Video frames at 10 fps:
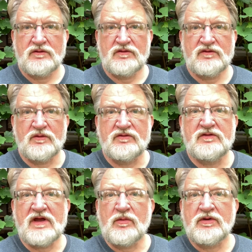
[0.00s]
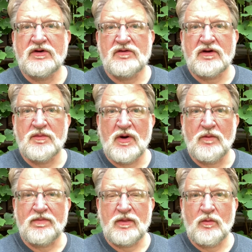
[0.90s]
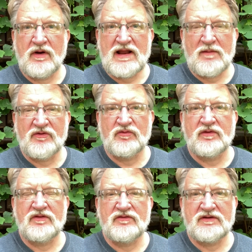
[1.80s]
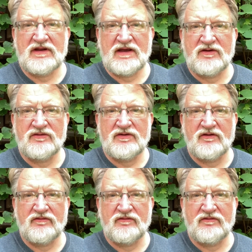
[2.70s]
So today we're going to talk about what happens when the cicadas